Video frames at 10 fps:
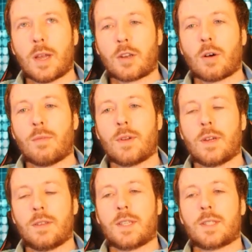
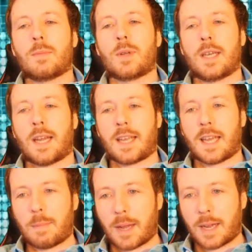convert this money and get
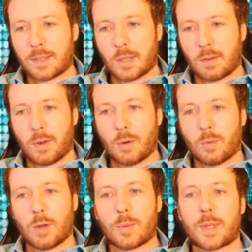it back into the real
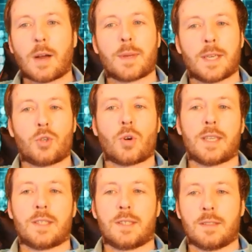world without being
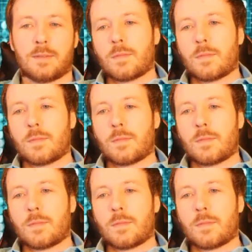traced.